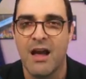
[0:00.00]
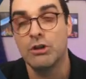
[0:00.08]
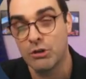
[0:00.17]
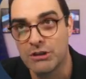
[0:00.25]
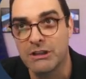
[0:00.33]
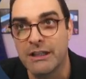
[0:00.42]

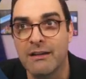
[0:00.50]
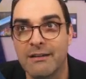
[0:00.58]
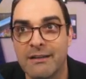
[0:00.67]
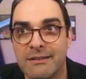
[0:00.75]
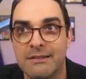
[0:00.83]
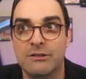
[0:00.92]
usually,
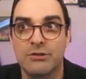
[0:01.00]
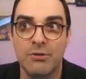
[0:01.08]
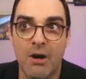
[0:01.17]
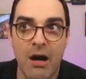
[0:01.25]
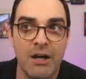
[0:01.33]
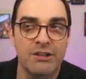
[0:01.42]
unless it's too
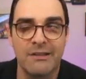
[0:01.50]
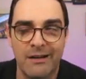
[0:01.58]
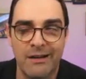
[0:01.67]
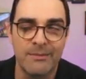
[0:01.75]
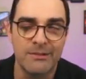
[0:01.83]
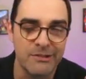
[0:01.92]
harsh. And
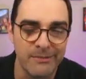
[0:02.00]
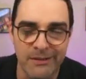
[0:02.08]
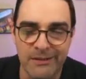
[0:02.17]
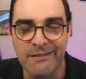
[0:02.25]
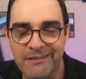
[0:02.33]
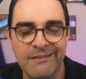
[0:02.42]
then I'm
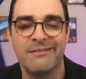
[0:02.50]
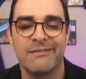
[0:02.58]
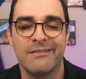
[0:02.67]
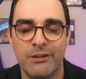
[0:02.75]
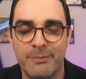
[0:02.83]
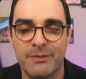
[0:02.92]
assuming like,
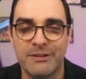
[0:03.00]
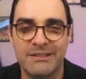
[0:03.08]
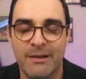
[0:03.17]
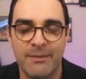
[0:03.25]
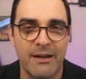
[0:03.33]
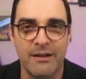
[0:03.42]
mm, you'd put
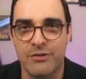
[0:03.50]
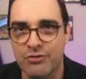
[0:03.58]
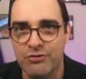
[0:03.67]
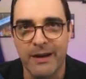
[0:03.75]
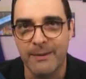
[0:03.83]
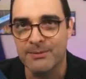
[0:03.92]
some kind of
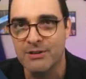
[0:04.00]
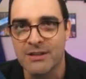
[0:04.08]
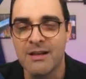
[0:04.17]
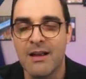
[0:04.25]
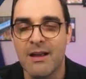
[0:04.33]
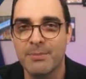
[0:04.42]
drapes or
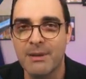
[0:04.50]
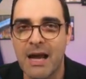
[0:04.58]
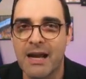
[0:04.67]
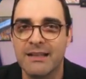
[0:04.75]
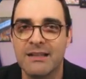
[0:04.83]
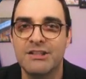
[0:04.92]

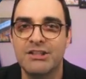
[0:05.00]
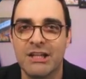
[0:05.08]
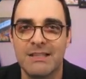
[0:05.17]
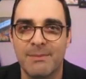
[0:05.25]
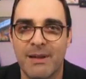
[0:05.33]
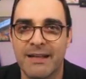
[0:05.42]
blind,
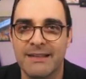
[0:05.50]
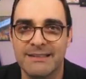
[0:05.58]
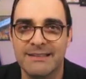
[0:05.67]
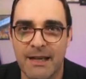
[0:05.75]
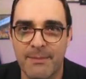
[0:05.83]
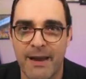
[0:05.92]
adjust the
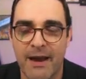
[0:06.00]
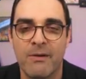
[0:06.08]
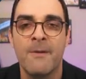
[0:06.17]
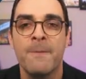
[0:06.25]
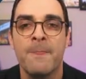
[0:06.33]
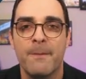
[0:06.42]
blinds somehow.
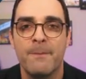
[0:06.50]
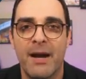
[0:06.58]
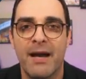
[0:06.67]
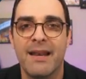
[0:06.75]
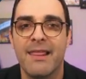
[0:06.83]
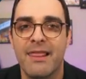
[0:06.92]

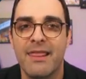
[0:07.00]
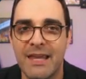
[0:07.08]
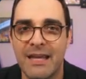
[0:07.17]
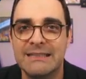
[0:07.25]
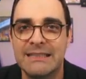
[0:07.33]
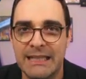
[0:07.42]
But
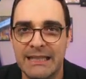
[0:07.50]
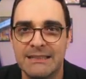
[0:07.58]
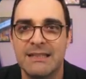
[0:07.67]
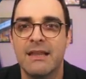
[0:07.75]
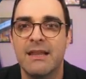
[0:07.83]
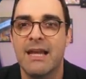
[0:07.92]
this
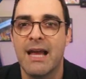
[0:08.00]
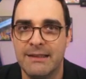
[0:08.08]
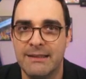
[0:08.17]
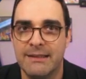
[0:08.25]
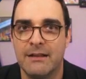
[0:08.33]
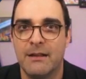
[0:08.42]
is the
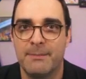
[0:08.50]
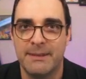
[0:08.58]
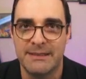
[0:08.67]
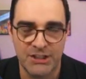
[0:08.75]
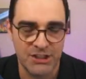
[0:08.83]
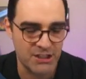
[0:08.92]
ideal
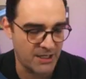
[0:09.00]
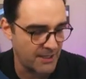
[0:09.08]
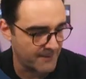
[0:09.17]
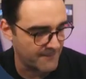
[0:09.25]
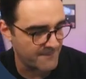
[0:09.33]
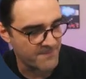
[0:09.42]

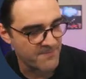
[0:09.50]
positioning.